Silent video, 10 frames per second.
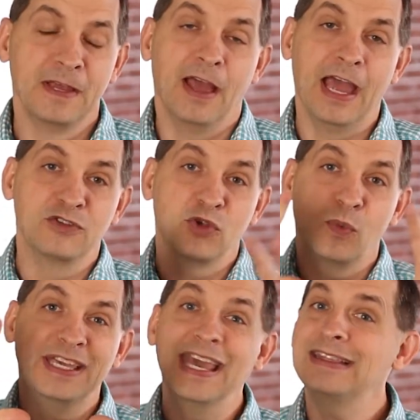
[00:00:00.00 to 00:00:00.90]
And so we
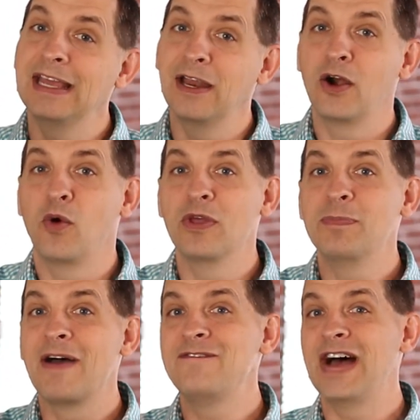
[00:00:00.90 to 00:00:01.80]
get there with
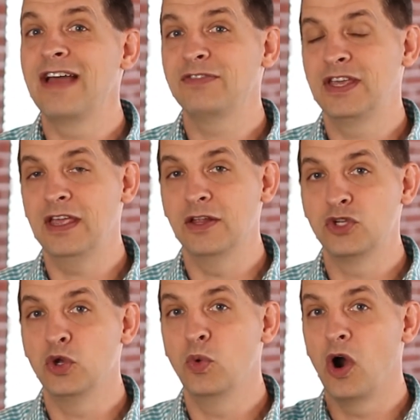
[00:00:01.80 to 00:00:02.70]
my 5 kids
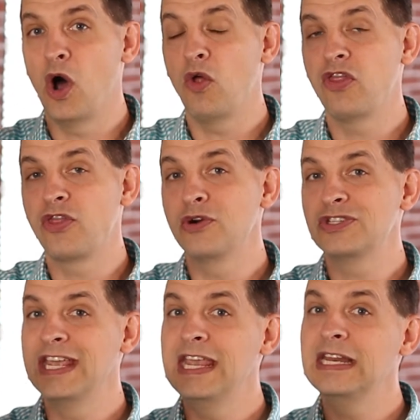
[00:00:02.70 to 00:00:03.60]
who were all
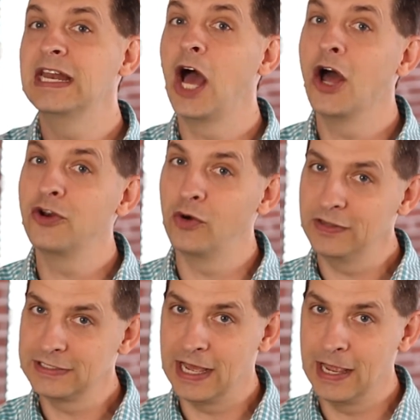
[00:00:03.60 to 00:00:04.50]
13 and under at the
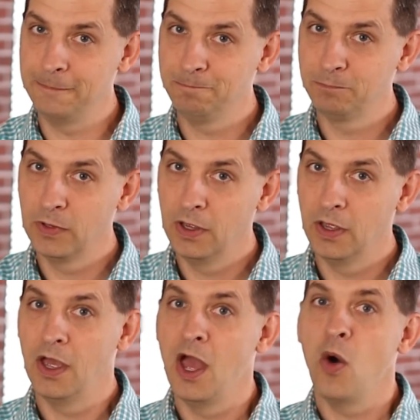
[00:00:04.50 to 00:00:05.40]
time.
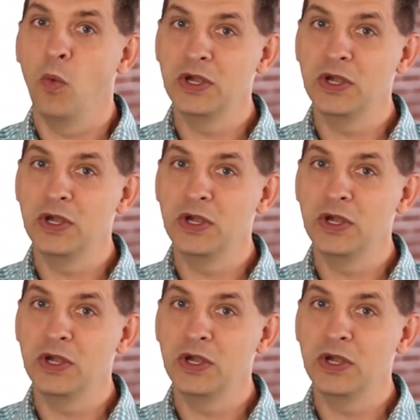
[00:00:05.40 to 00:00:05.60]
We